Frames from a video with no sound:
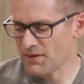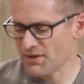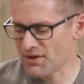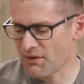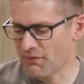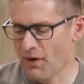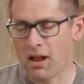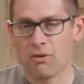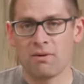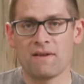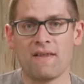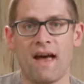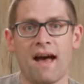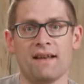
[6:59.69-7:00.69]
So
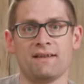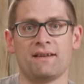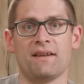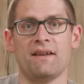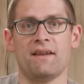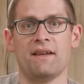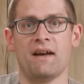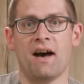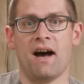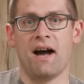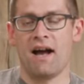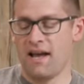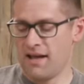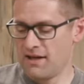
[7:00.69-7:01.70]
following that,
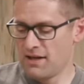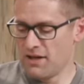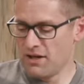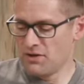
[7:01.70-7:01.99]
I